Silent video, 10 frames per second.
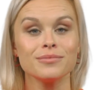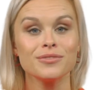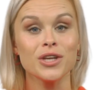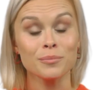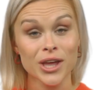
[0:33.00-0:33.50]

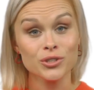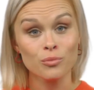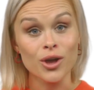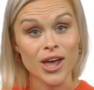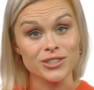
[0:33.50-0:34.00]
No matter
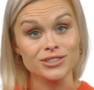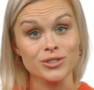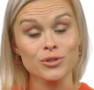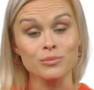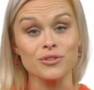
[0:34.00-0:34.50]
what
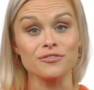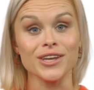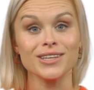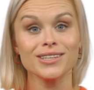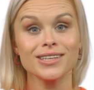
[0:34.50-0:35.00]
obstacles we
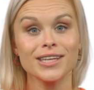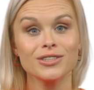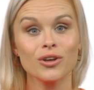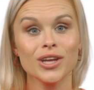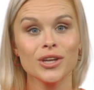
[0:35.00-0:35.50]
face,
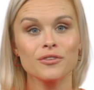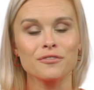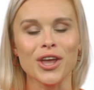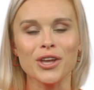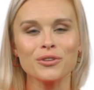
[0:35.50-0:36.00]
it's our inner
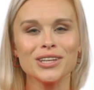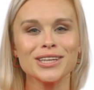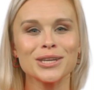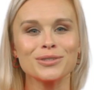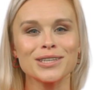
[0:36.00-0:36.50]
fire that
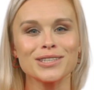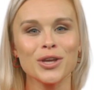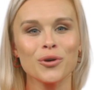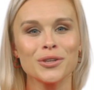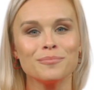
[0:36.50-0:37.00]
keeps us
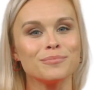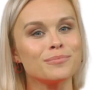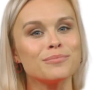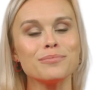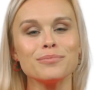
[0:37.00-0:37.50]
going.
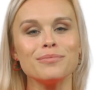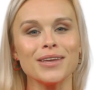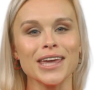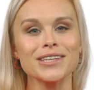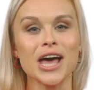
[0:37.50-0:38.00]

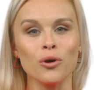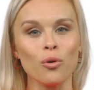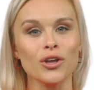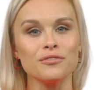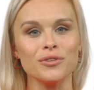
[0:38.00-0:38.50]
And now,
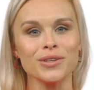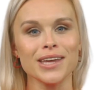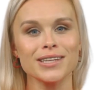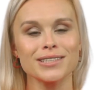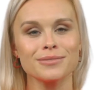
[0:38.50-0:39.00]
one from
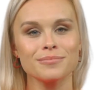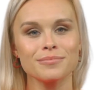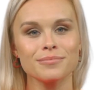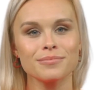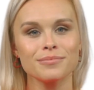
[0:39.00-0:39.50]
Yeats
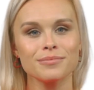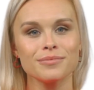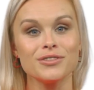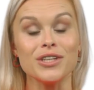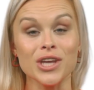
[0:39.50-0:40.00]

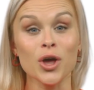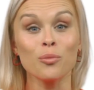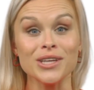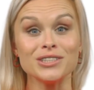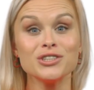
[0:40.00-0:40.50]
Do not
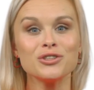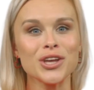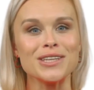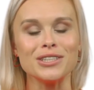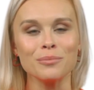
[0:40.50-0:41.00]
wait to
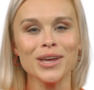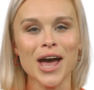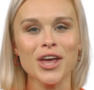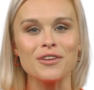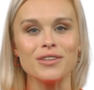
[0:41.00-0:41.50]
strike till the
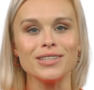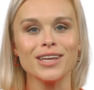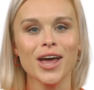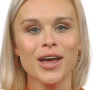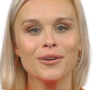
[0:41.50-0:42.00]
iron is
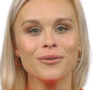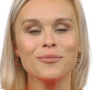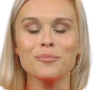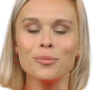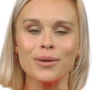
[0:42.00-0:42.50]
hot,
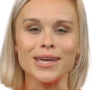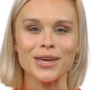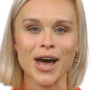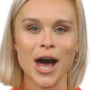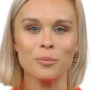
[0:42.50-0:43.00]
but make
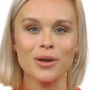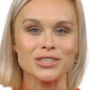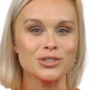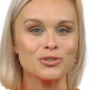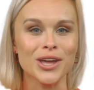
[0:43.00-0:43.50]
it hot by
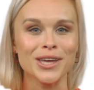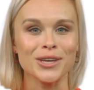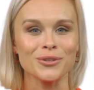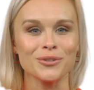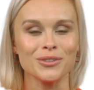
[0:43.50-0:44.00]

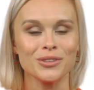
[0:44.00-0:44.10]
striking.